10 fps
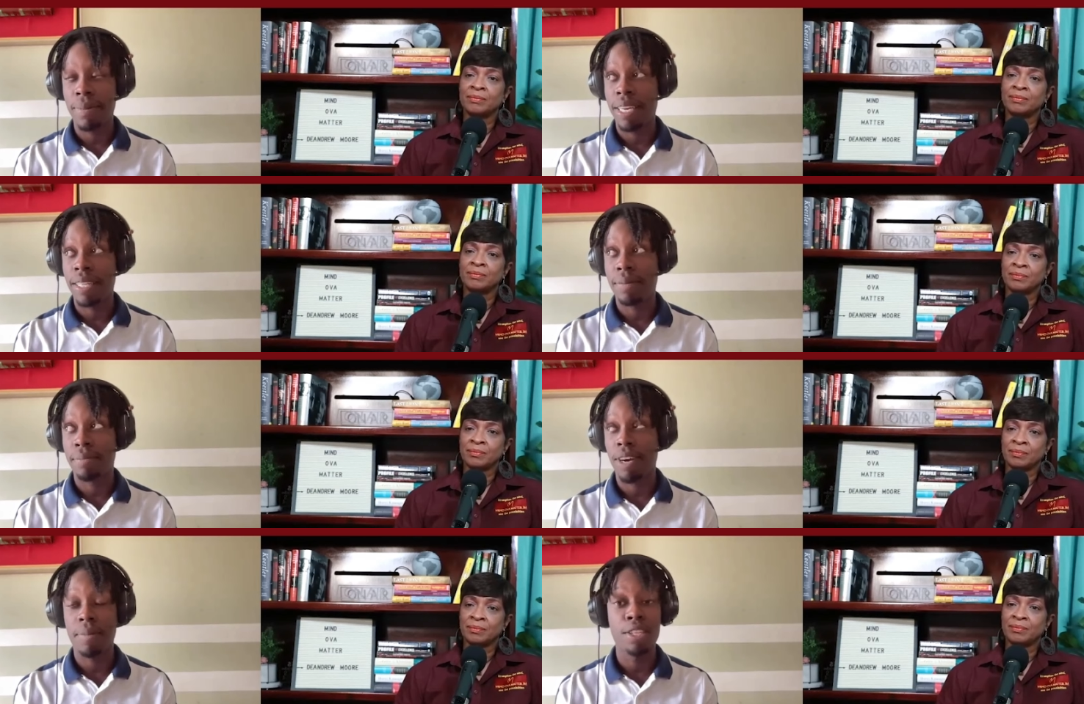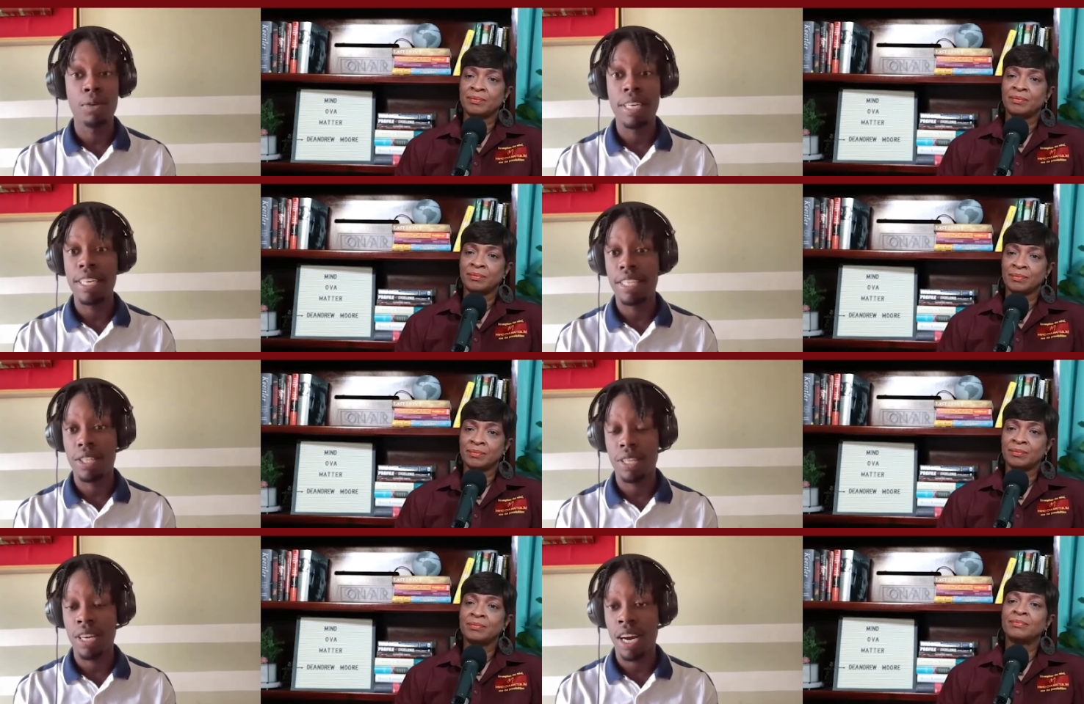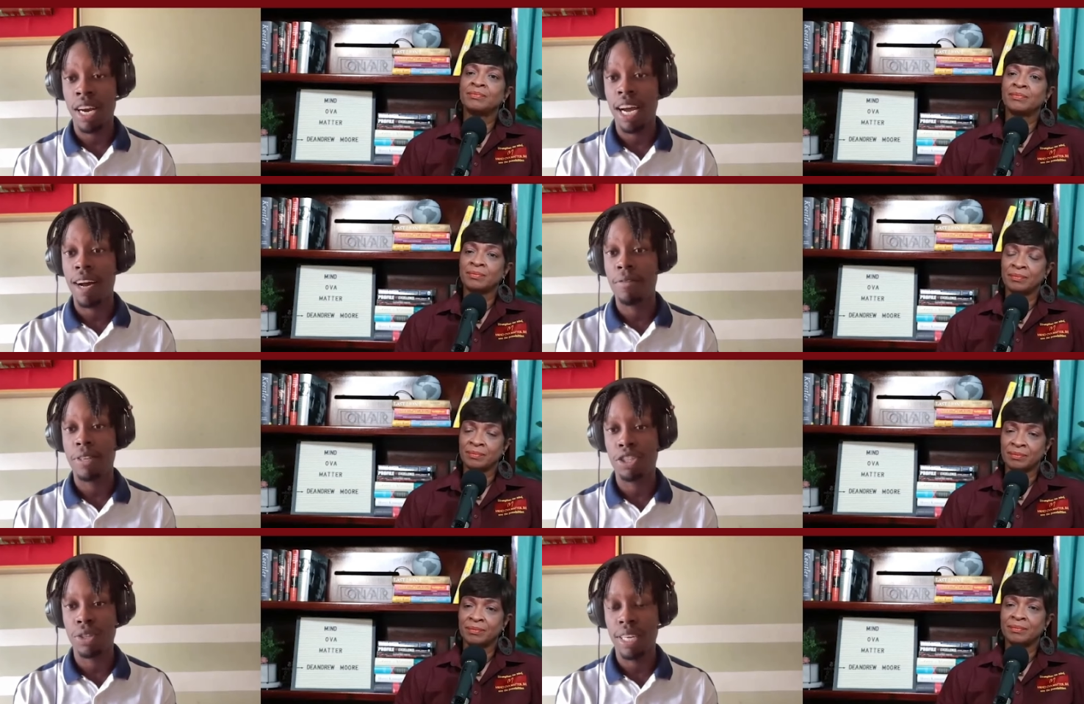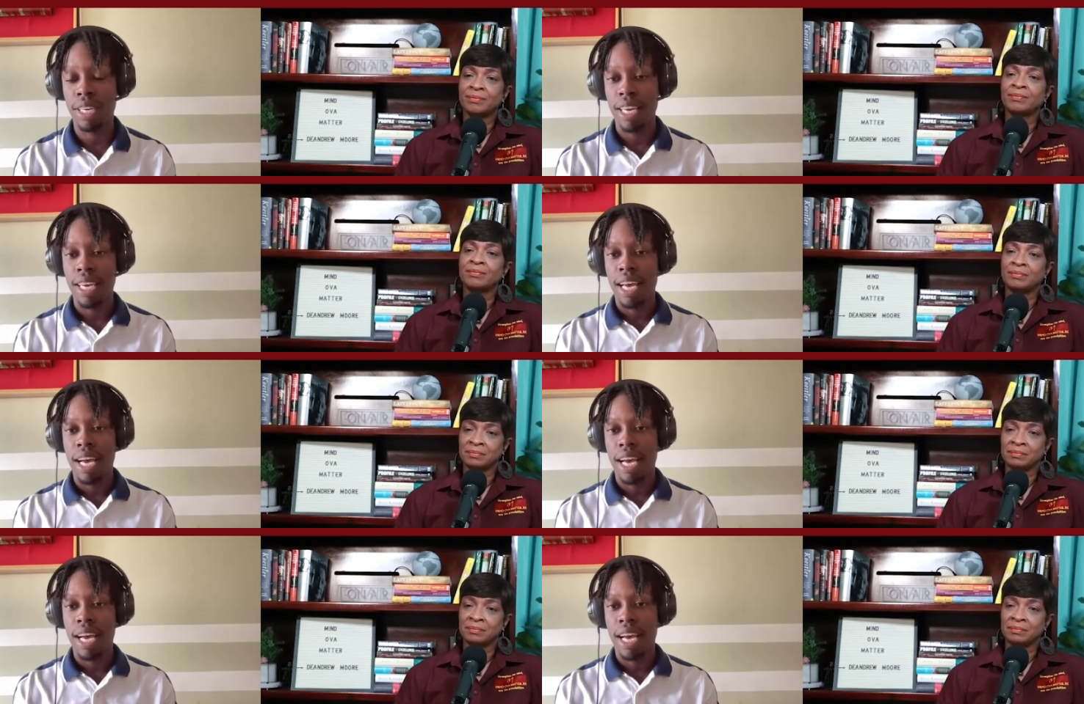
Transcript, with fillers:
Speaker 1: in probably New Kingston or mm-hmm. Halfway Tree.